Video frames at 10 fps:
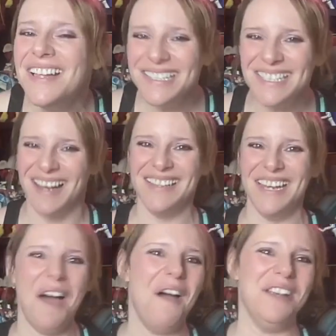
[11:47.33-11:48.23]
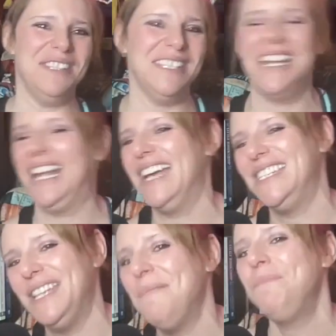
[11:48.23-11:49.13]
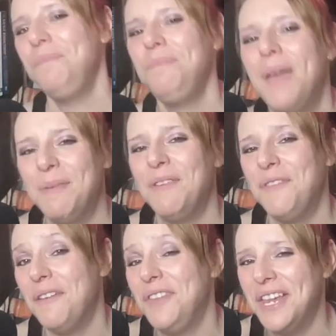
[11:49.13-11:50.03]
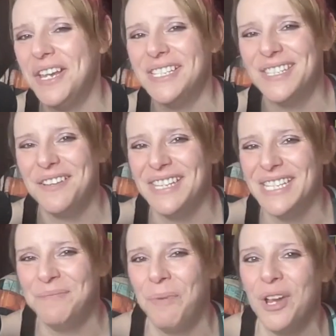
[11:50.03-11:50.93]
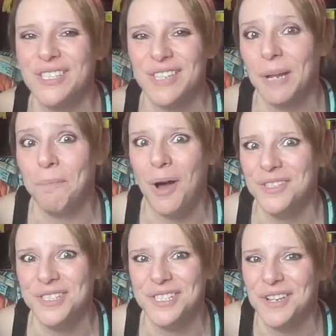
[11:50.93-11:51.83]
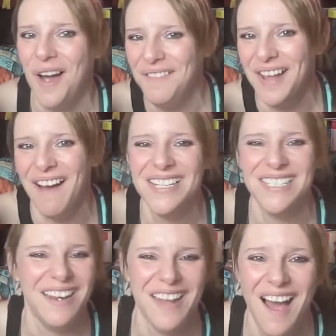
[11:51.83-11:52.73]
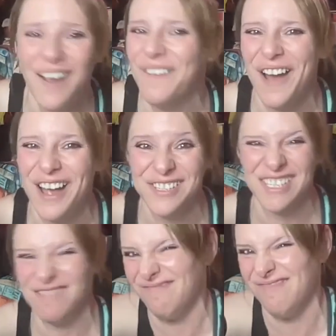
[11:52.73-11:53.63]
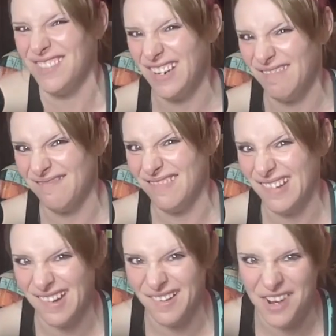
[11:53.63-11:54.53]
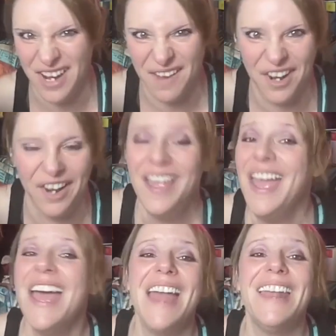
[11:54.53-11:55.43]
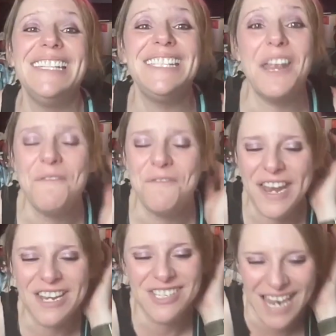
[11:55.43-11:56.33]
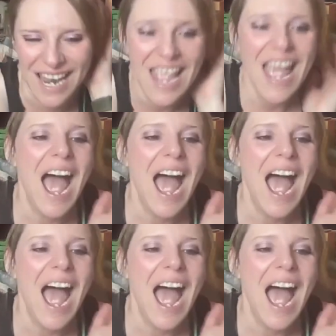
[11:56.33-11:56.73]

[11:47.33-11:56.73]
So I don't know. It's just, I guess, maybe 50 years on, this book's like past its time now. I don't know, but I just like, whatever. And I did finish it.